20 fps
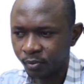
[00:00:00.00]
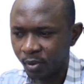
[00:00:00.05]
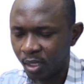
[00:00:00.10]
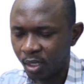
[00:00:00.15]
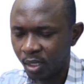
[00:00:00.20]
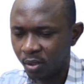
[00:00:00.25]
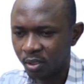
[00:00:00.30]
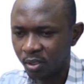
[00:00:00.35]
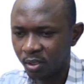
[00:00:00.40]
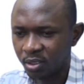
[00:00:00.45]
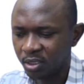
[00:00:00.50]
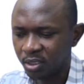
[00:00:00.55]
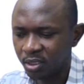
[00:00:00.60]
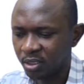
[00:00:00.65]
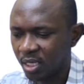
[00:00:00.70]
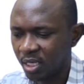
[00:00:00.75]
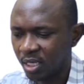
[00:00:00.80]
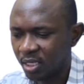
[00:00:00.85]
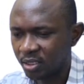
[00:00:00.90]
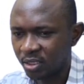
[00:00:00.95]
Now, this is
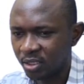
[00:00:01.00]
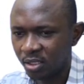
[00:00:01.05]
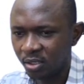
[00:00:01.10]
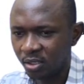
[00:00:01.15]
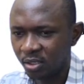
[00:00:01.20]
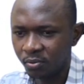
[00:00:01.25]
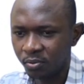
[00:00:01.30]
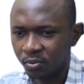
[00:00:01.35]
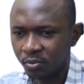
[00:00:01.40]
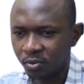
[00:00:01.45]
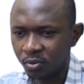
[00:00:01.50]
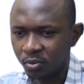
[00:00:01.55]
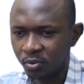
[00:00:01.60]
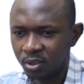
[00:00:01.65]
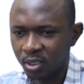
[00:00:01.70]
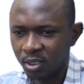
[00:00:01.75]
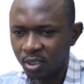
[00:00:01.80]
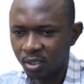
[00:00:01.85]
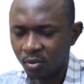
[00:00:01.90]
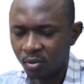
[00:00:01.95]
a sale of goods,
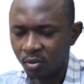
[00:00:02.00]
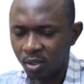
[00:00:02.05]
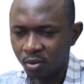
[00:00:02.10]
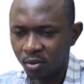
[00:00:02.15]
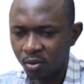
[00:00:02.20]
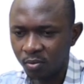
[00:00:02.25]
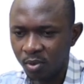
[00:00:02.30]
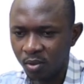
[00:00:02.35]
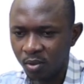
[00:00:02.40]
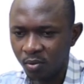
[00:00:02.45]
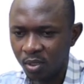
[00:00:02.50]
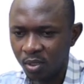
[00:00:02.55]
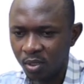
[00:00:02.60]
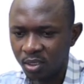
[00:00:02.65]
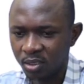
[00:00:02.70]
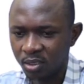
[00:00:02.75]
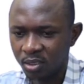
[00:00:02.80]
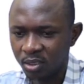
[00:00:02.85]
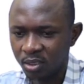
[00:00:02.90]
and one of the ways